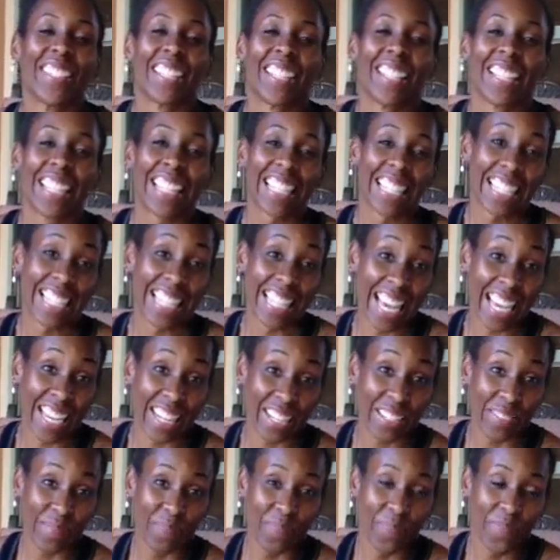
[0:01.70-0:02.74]
This is
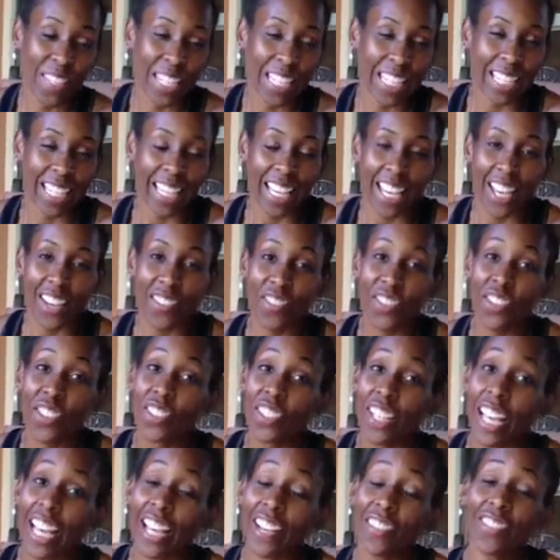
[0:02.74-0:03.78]
Nettie. Have you
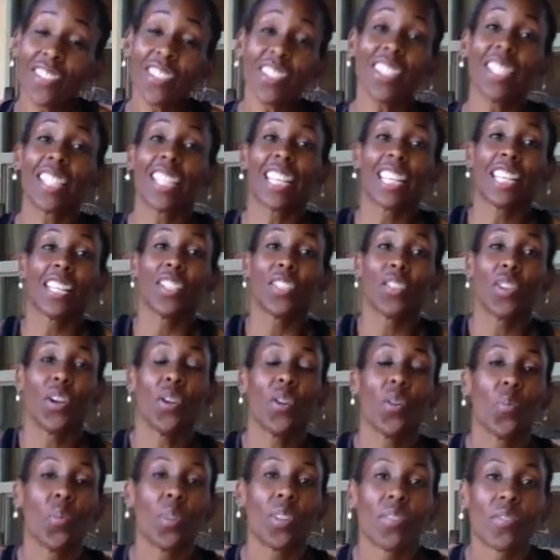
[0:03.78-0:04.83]
ever seen
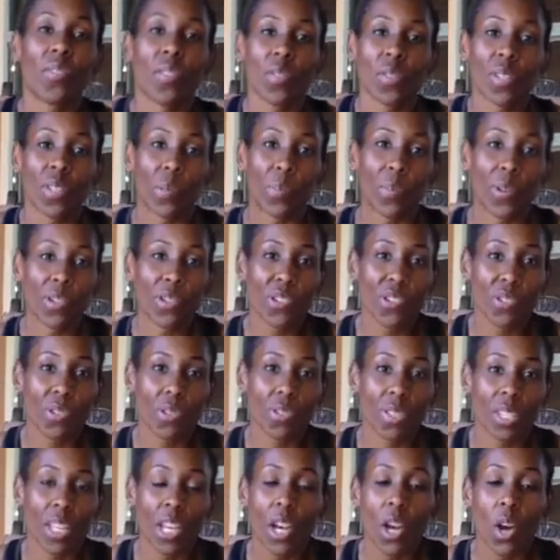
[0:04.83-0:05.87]
one of those
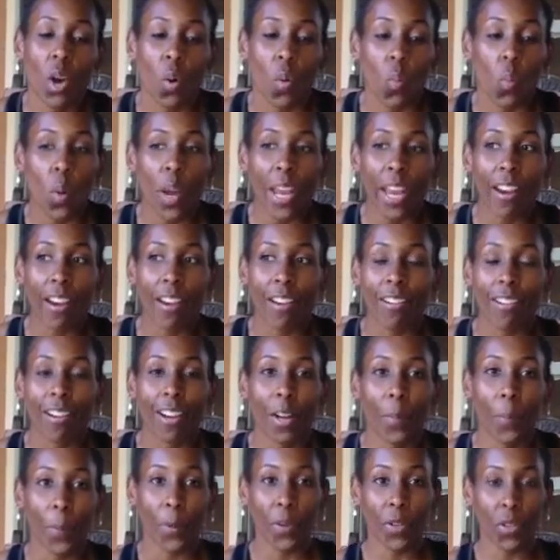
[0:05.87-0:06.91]
commercials where
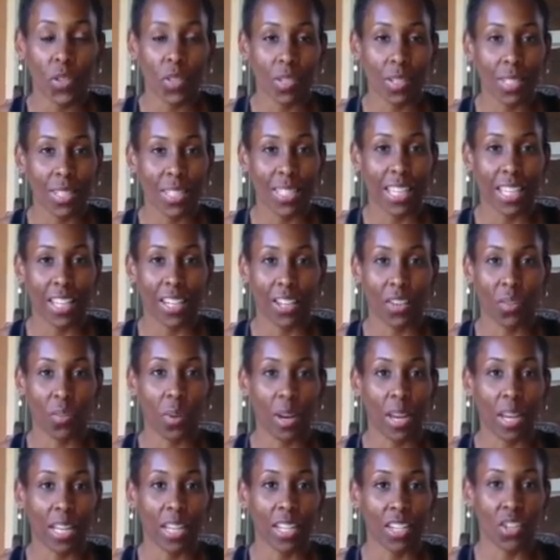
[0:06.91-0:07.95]
a person is getting
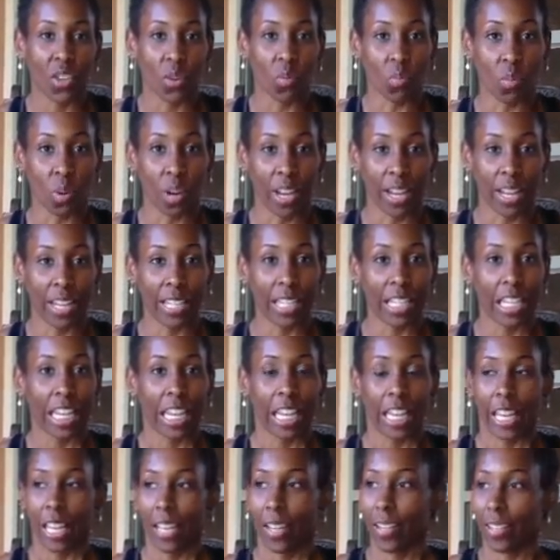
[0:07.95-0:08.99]
ready to run
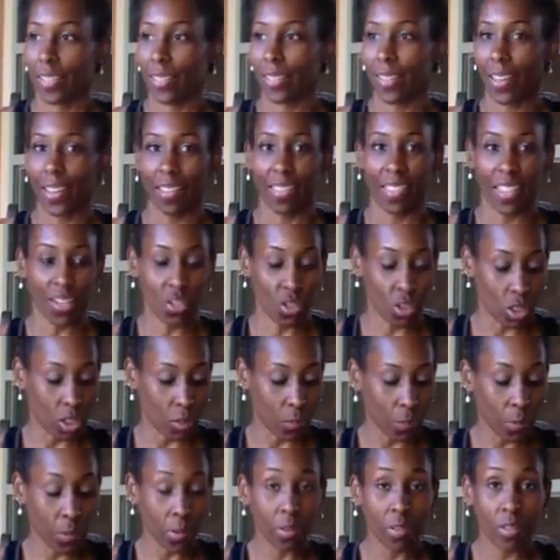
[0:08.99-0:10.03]
and it's like they
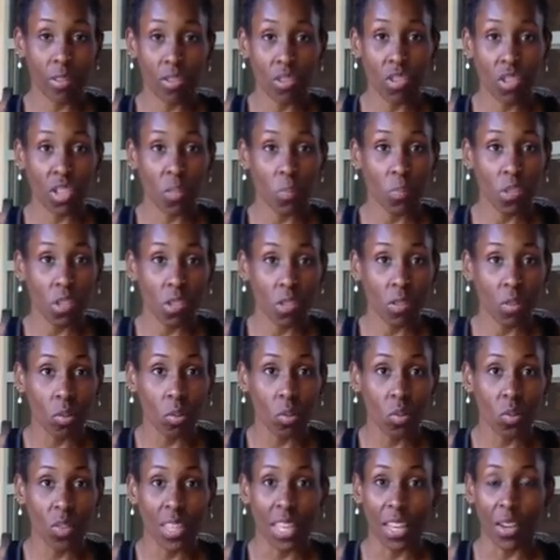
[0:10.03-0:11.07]
just put on their gym
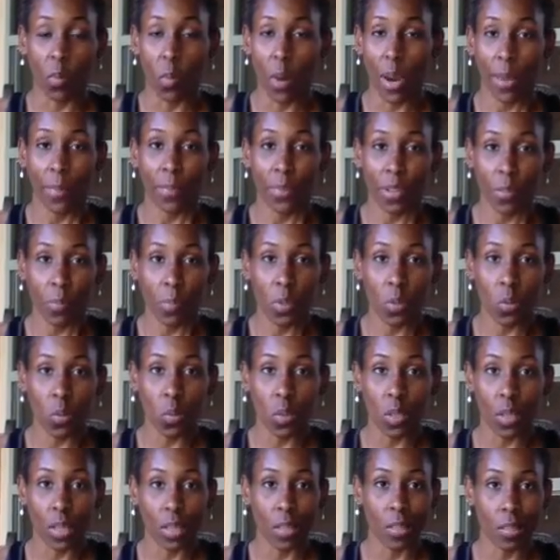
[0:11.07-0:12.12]
shoes, they grab their
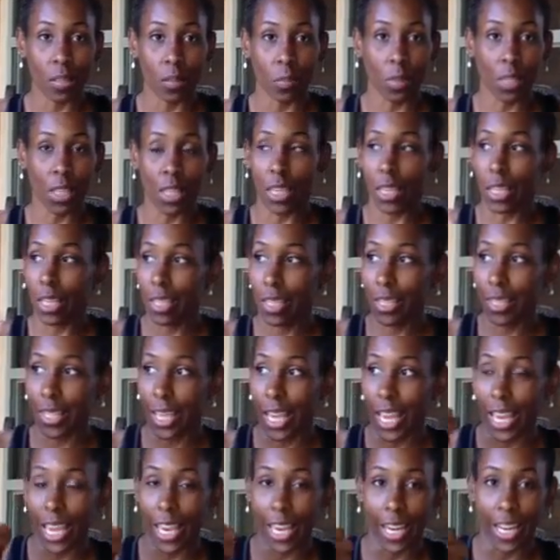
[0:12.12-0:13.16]
music and some keys
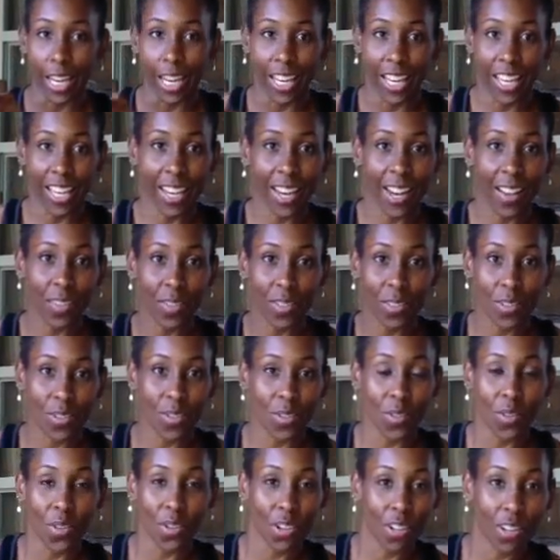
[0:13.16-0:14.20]
and hit out the
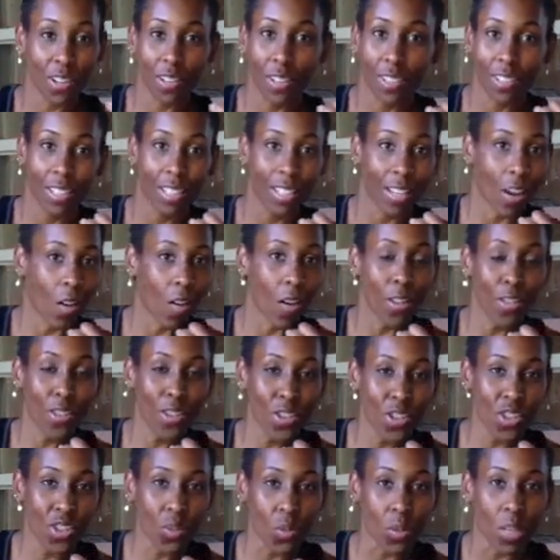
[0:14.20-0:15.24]
door on the
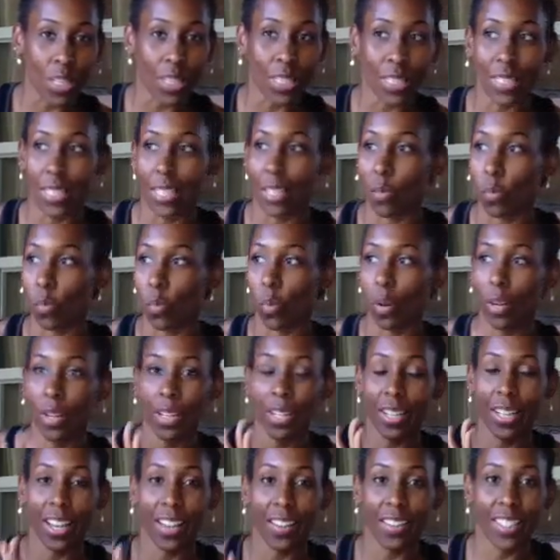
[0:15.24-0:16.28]
streets, running
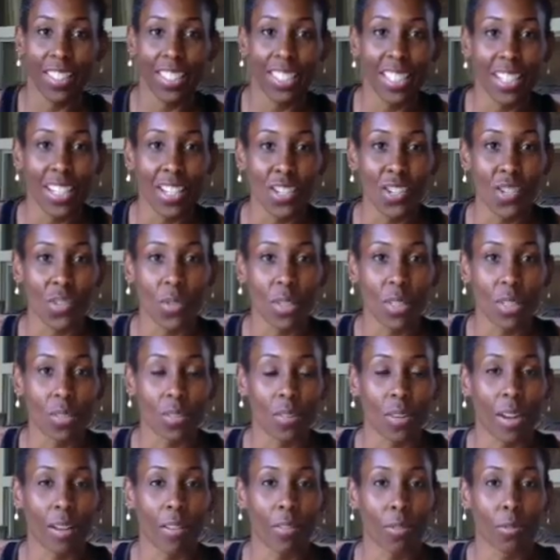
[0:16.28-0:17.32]
down the city streets or
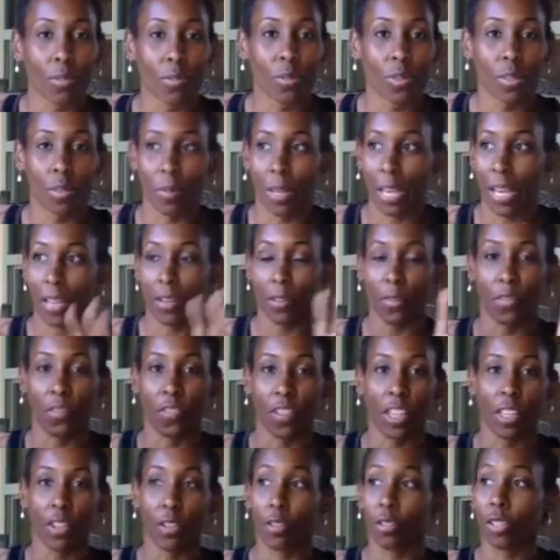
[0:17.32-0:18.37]
out through some kind of
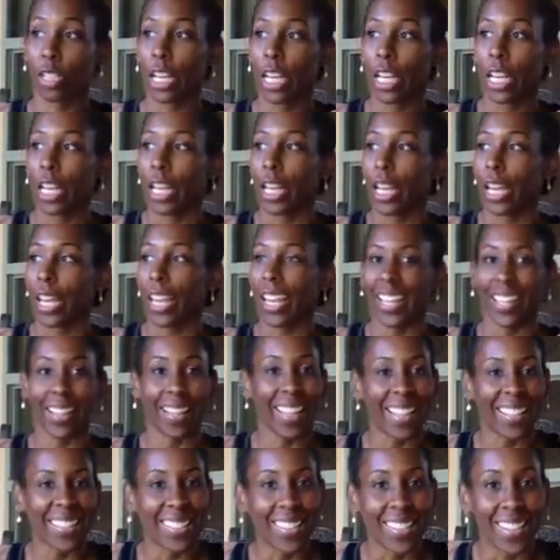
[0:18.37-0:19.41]
field, and
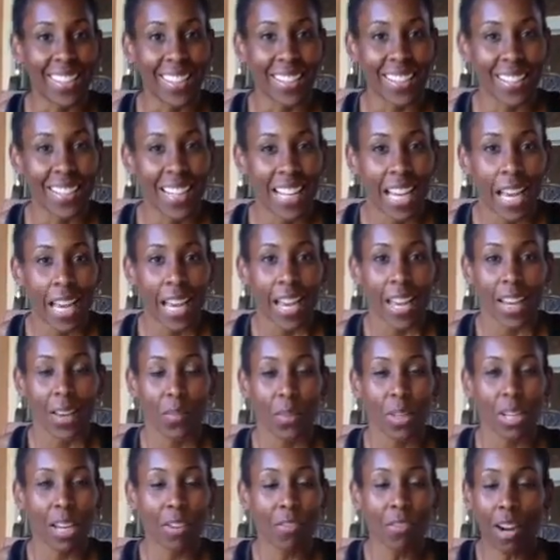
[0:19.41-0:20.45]
that's it. And
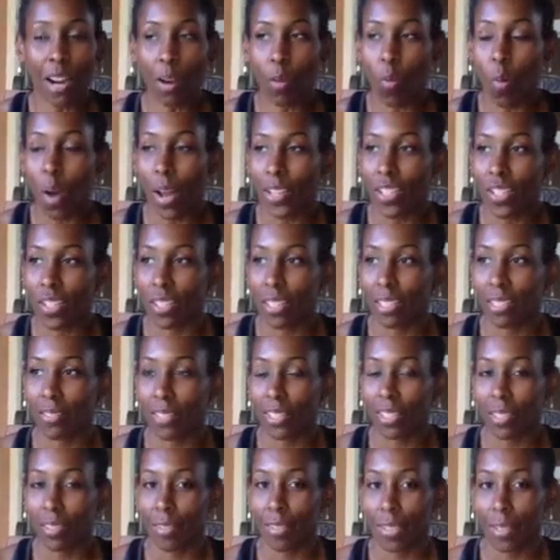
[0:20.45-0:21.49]
whenever I watch these
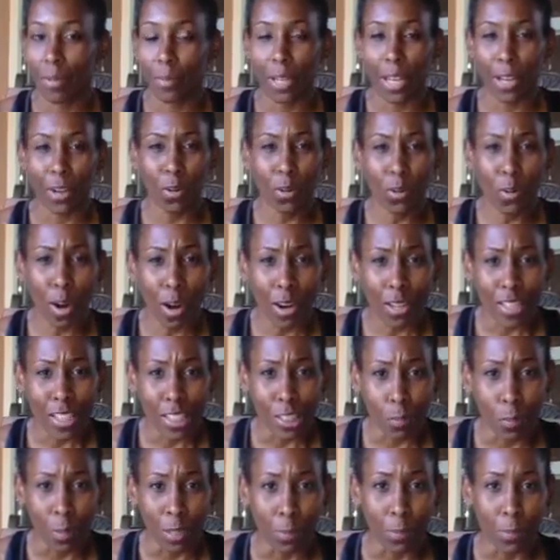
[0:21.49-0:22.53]
videos, I'm like, who are
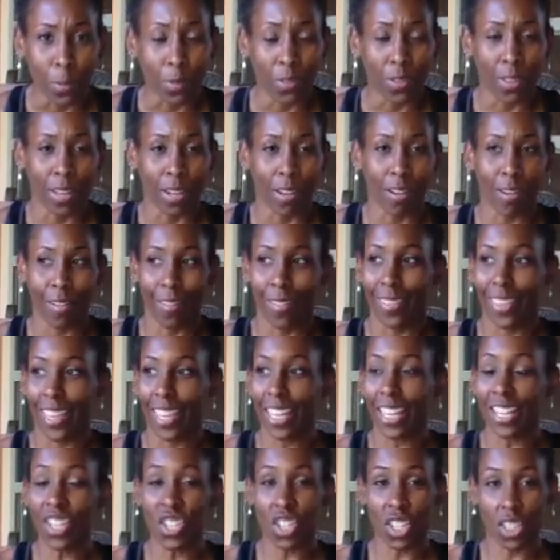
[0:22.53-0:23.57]
these people that they
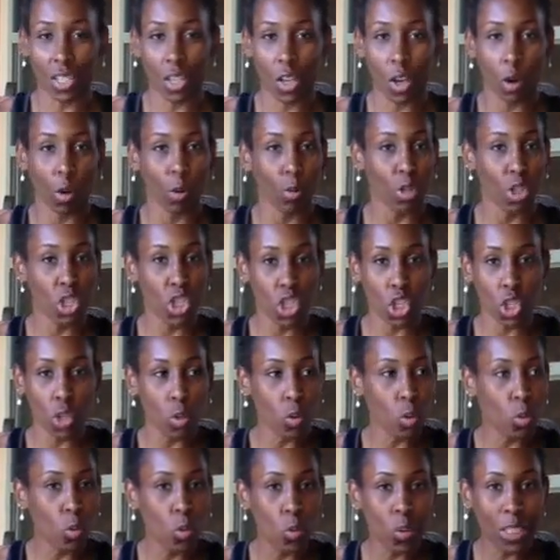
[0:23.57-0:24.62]
can just go
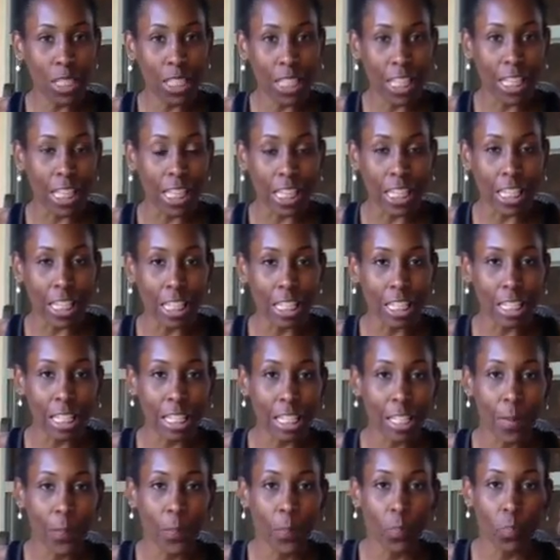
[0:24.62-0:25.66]
shoes, keys,
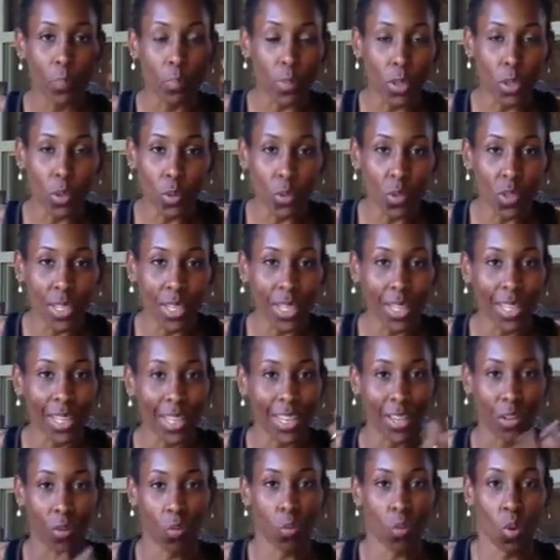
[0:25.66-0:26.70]
music,
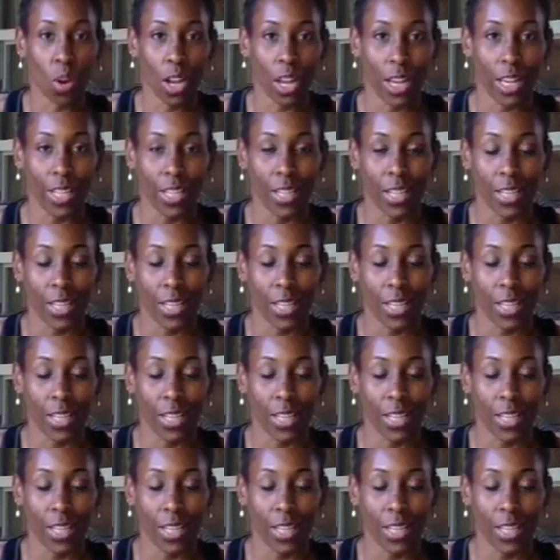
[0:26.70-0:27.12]
and run?